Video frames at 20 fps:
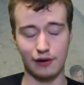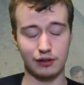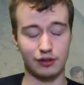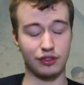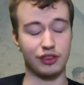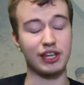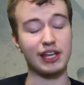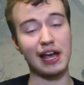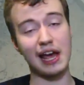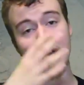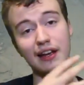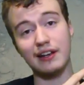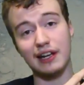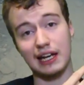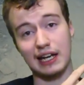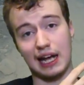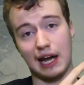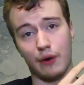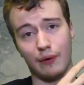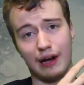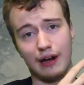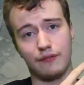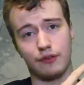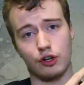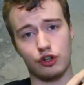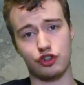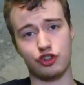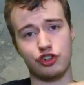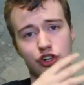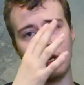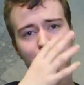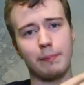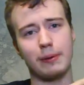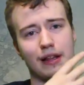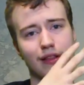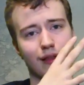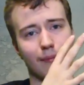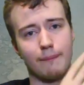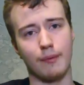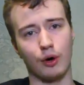The ending, however, should have
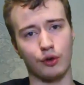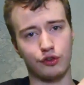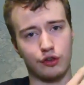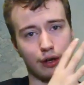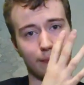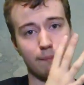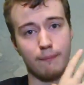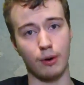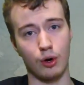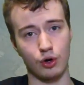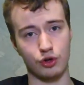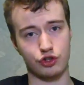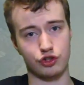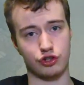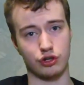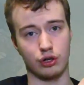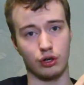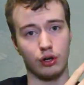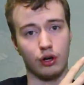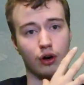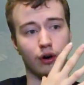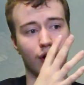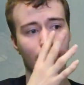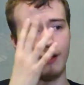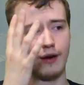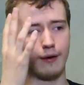been the most emotional